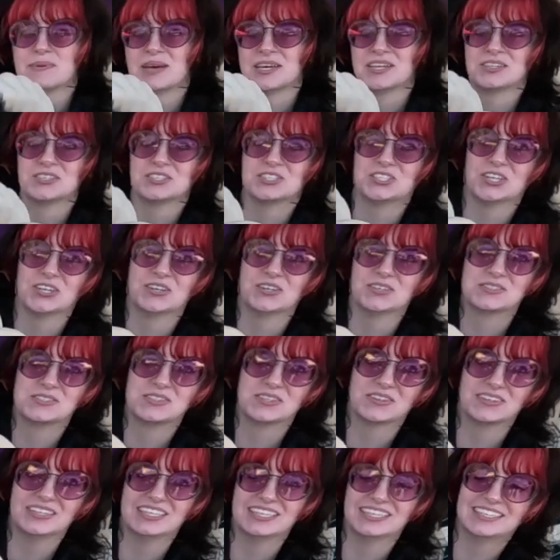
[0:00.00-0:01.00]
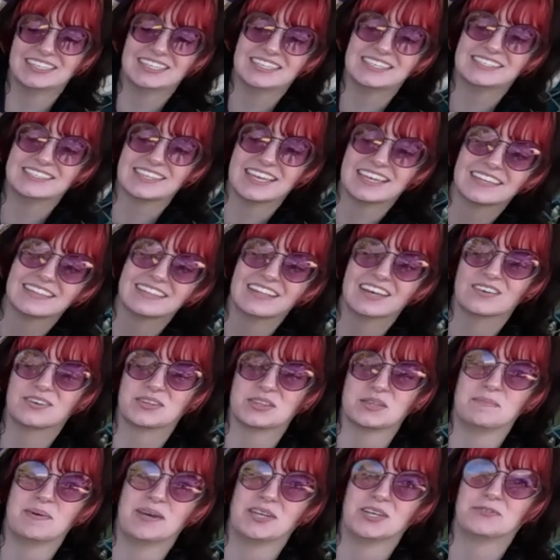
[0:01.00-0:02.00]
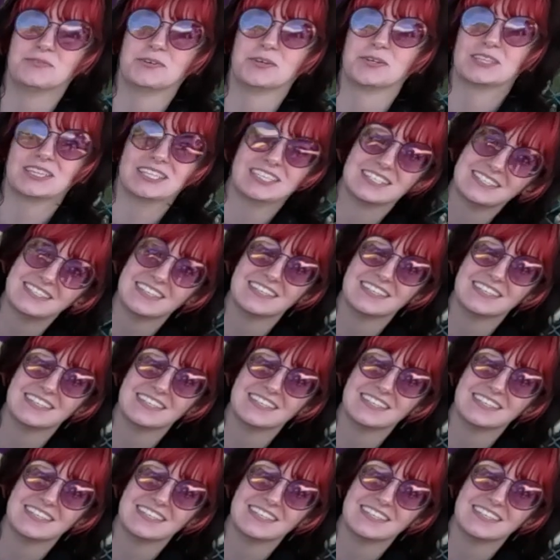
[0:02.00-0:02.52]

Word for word: metal show, so he sang along with the metal vocals.